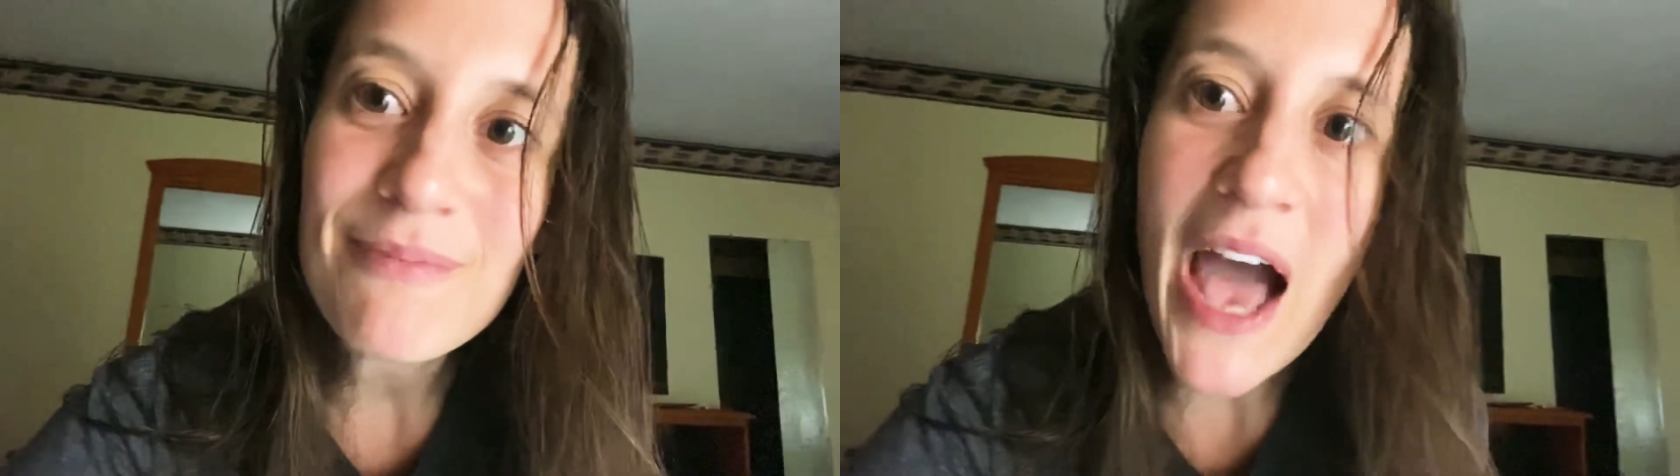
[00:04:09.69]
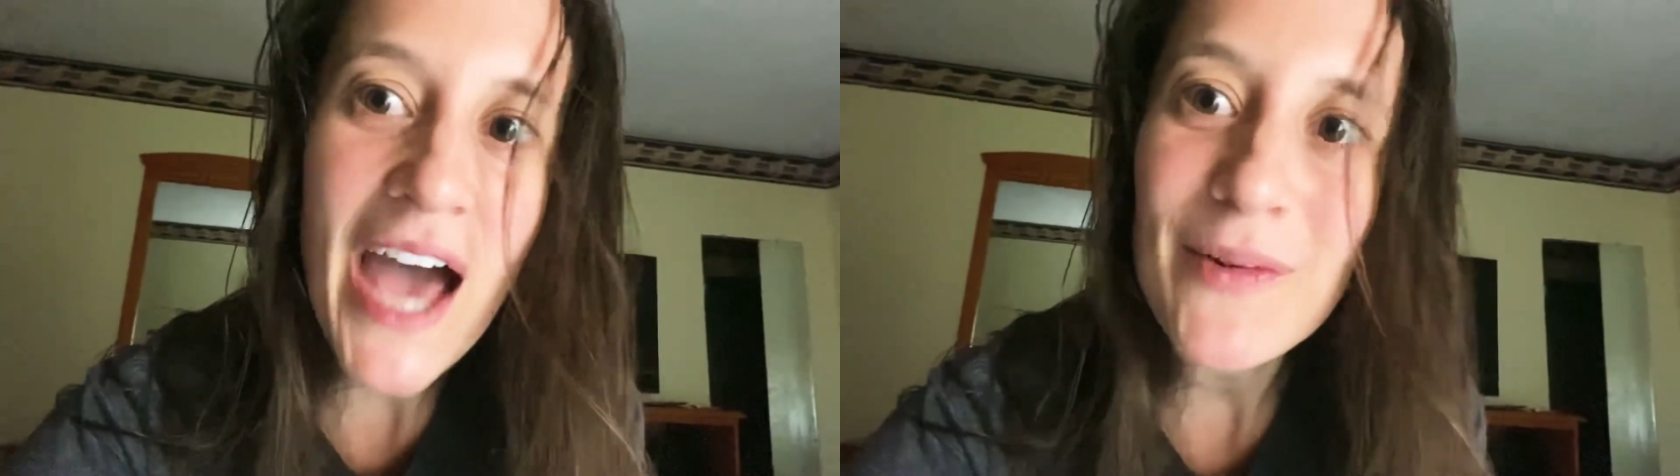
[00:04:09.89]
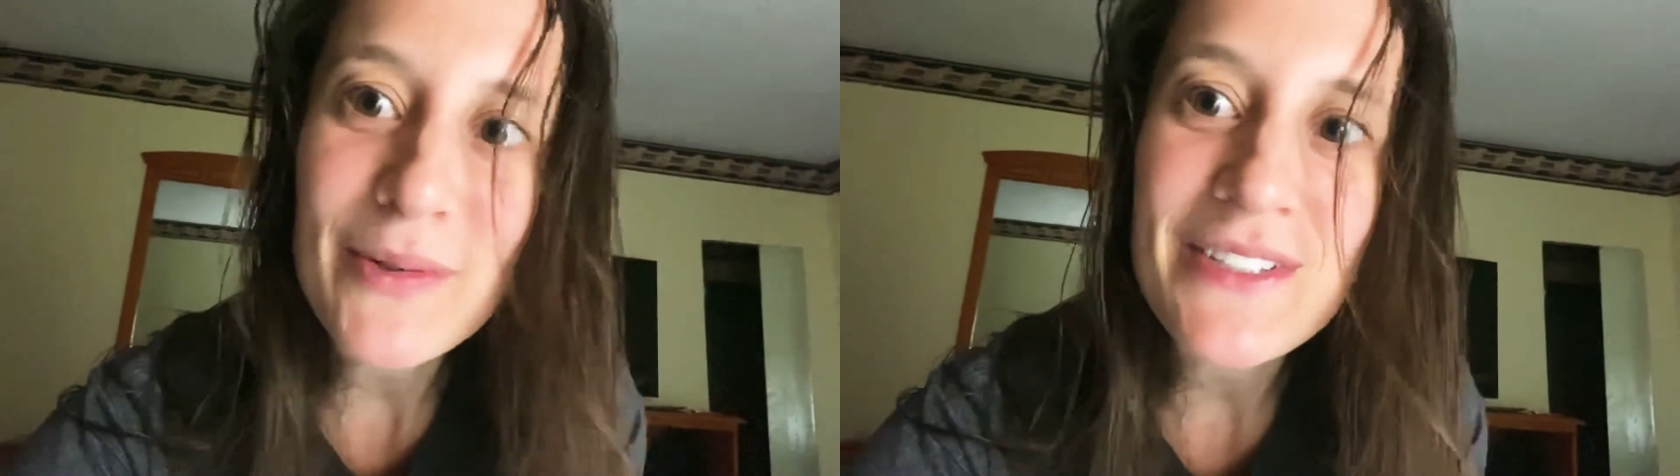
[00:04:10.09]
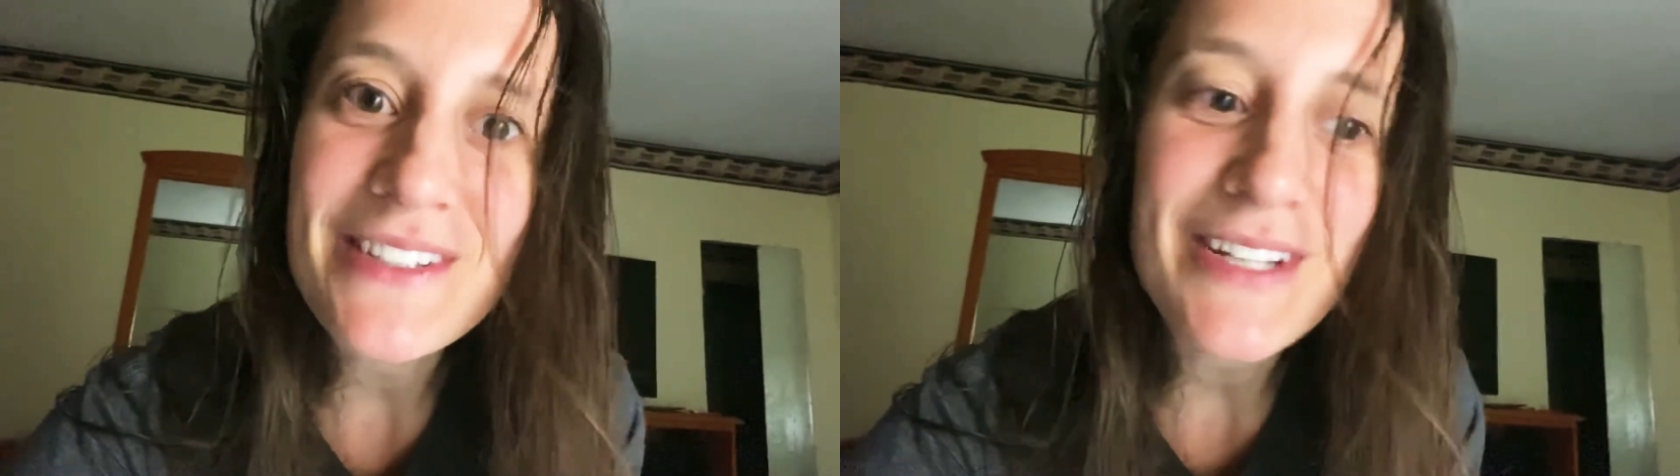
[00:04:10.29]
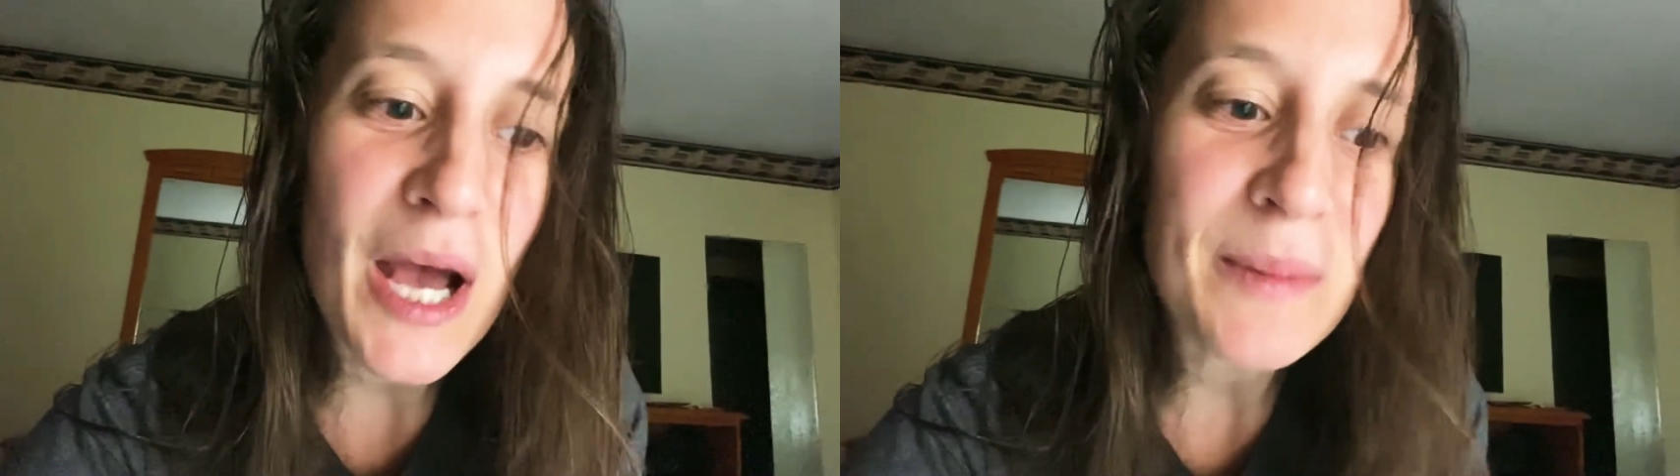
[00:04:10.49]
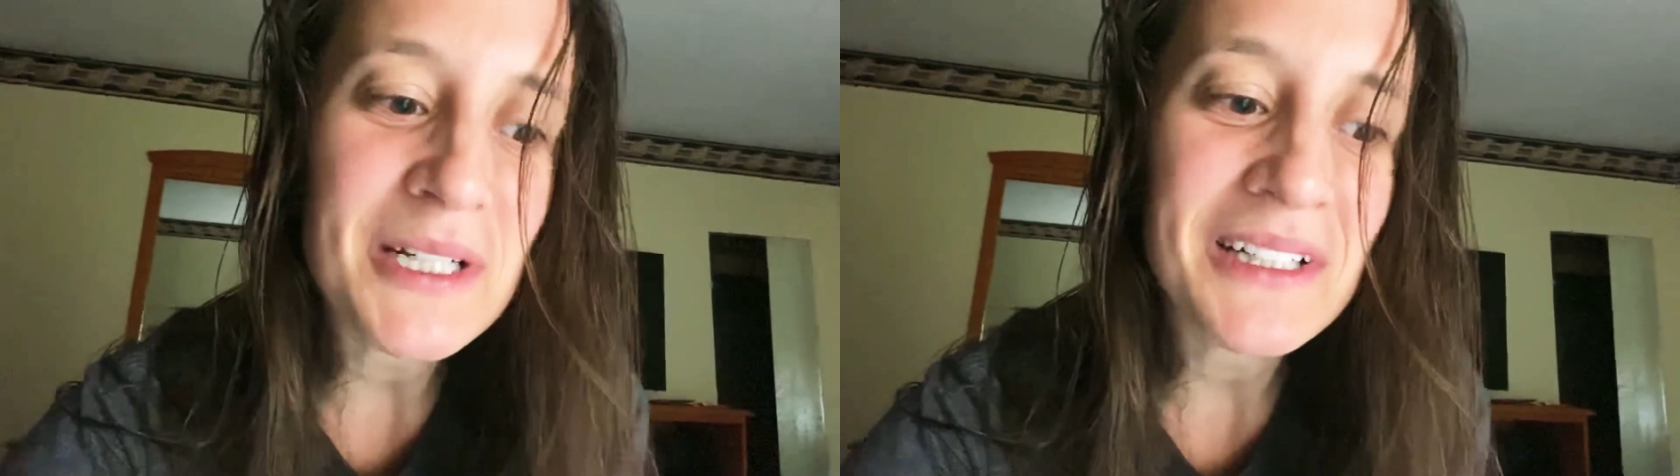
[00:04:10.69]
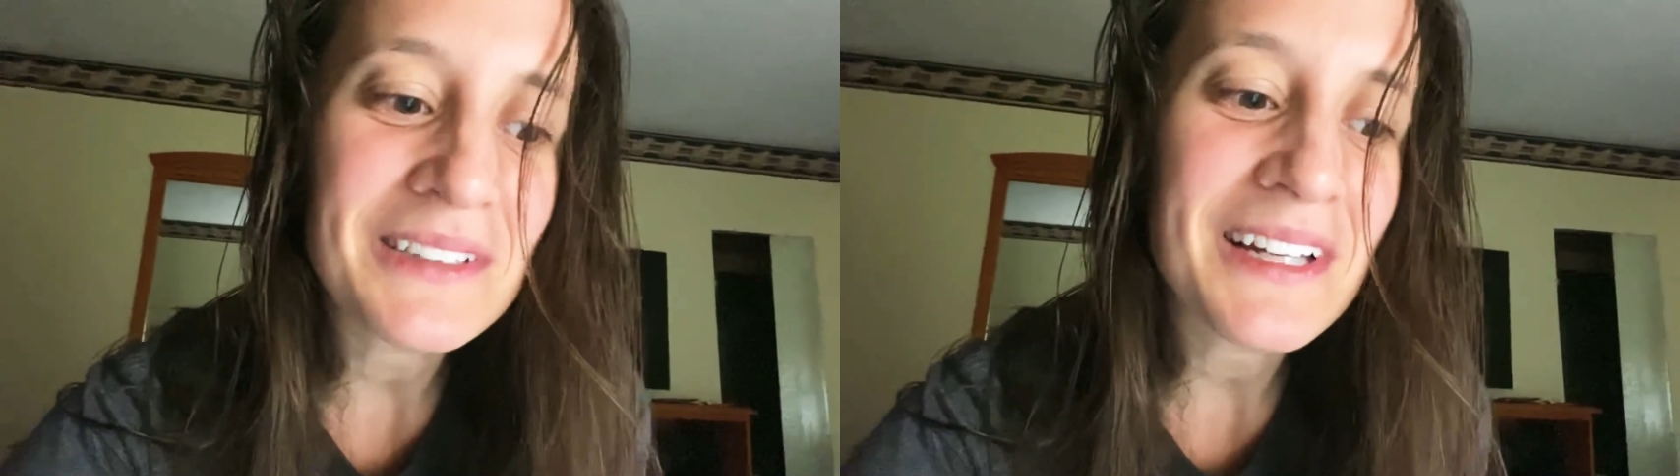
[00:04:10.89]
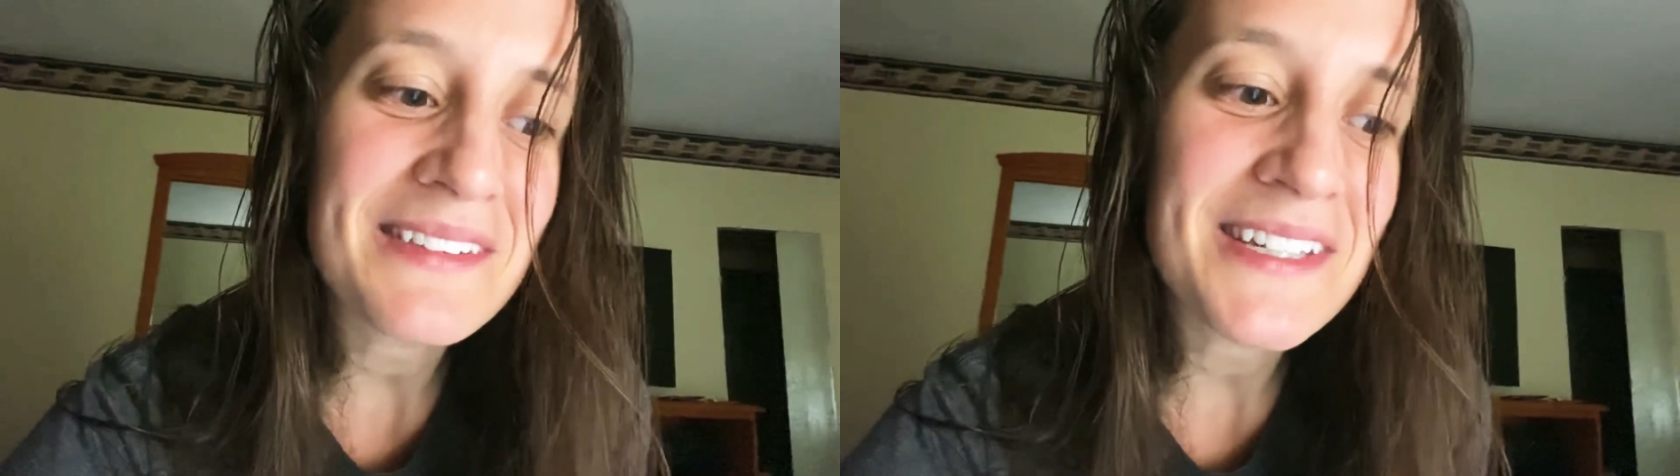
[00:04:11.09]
I wouldn't stop talking like